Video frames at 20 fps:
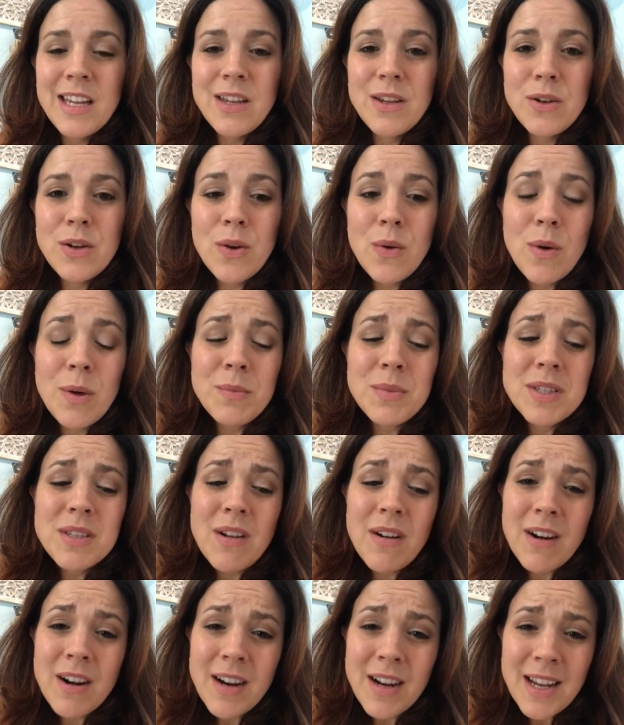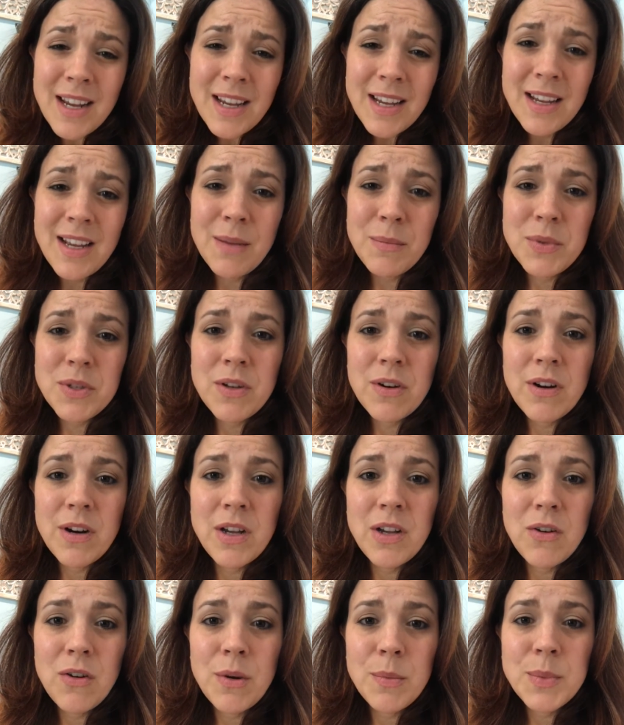I'm sorry
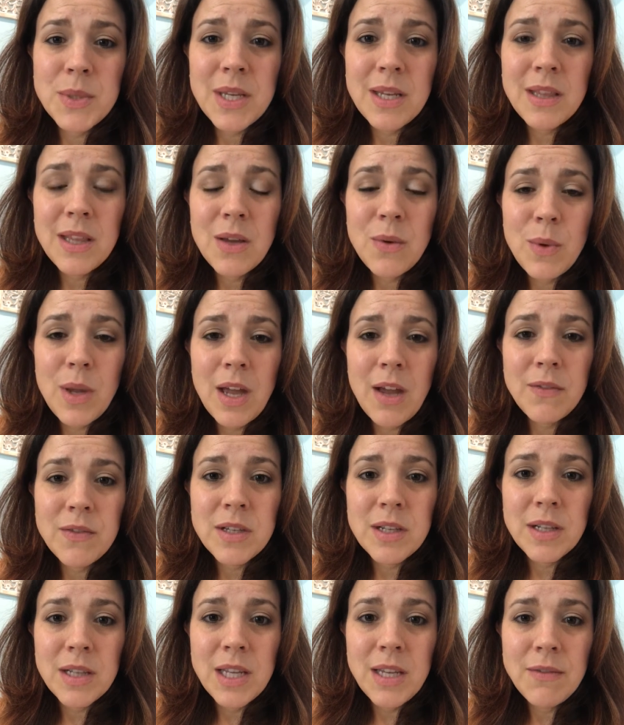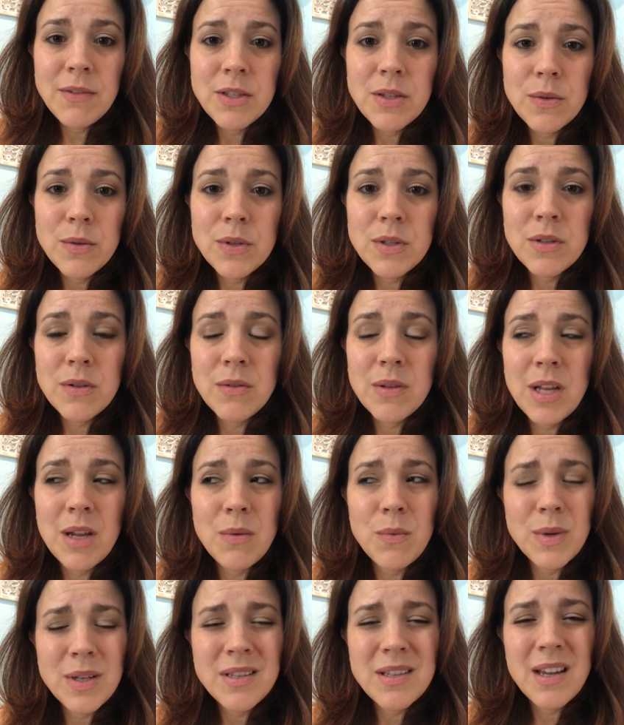you're upset that we have to leave so soon.
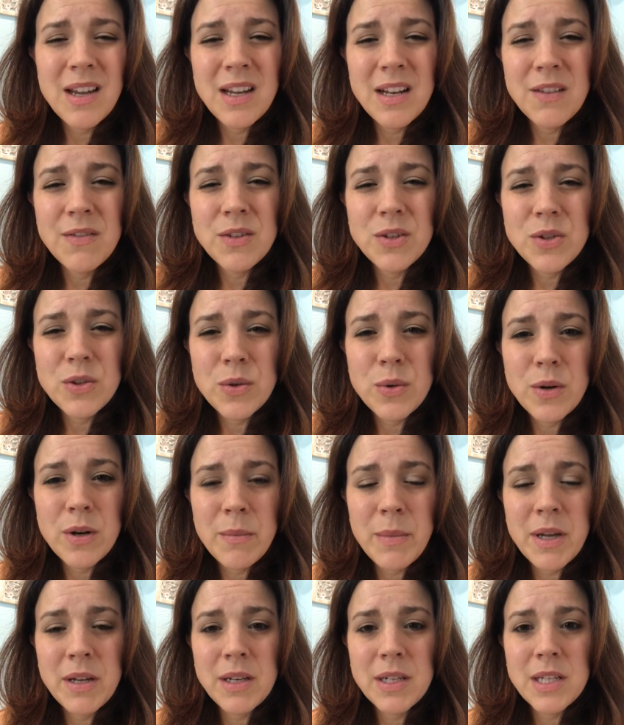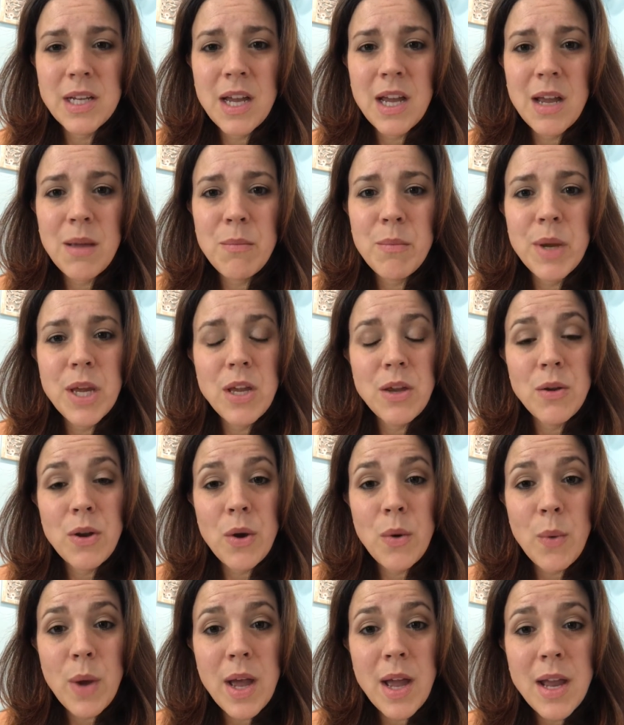That was kind of a short amount of time. But you
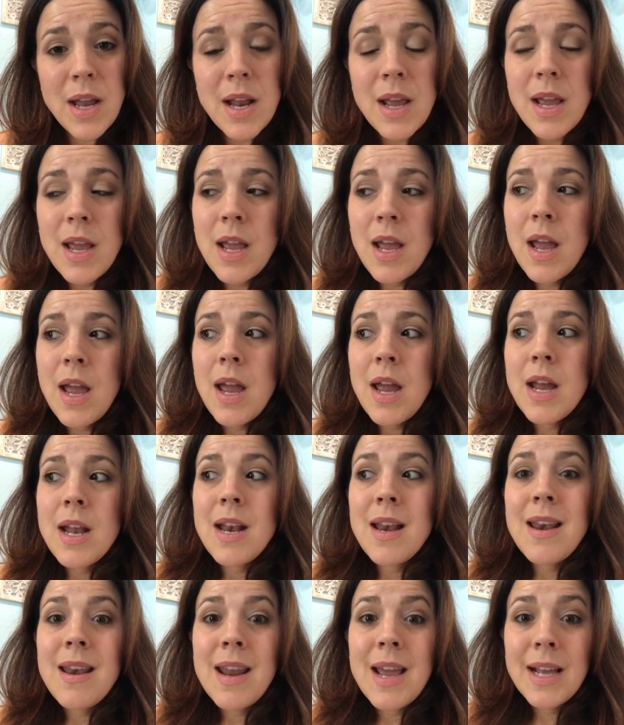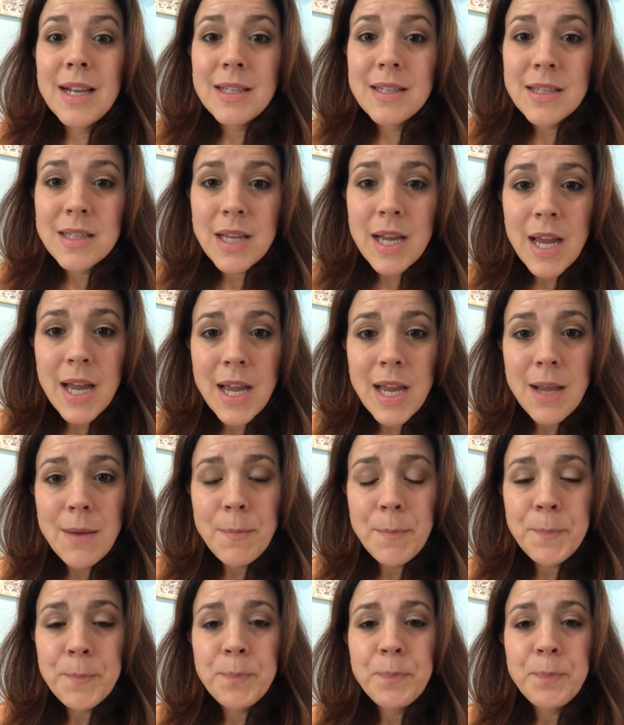know what? Next time,